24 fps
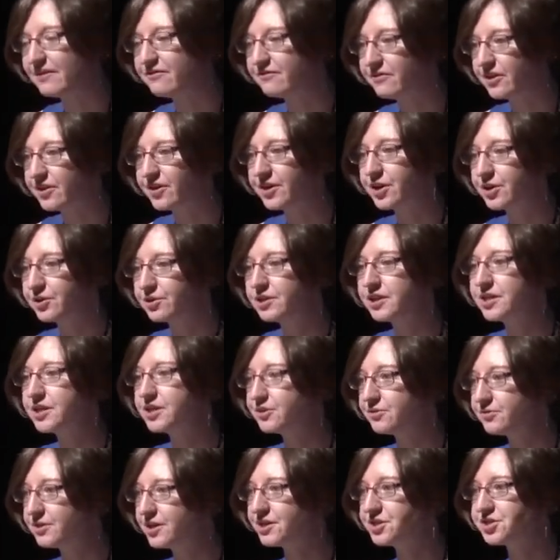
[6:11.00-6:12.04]
and very early
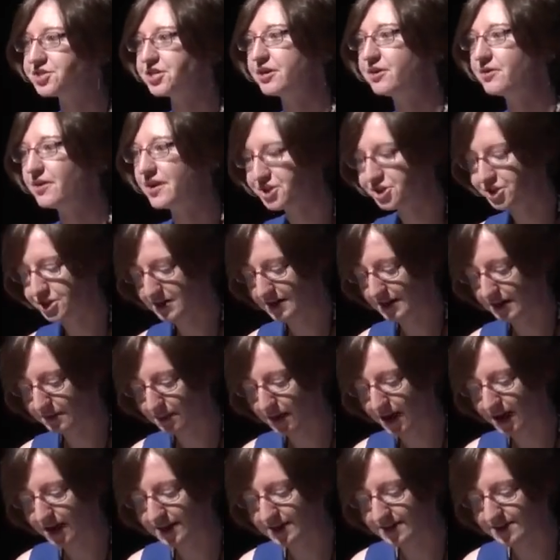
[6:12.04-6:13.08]
career generation in
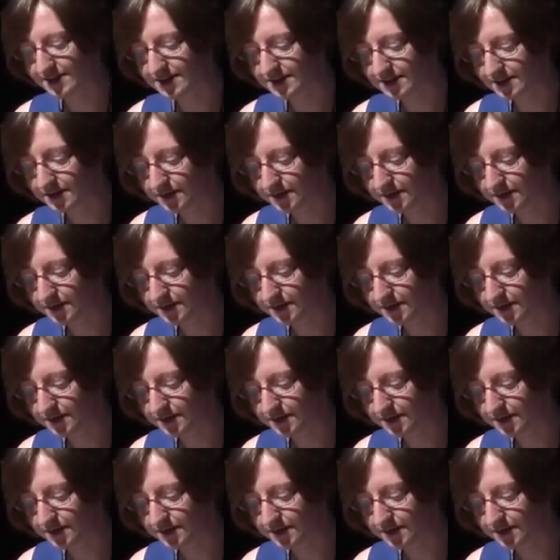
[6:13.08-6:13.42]
mind.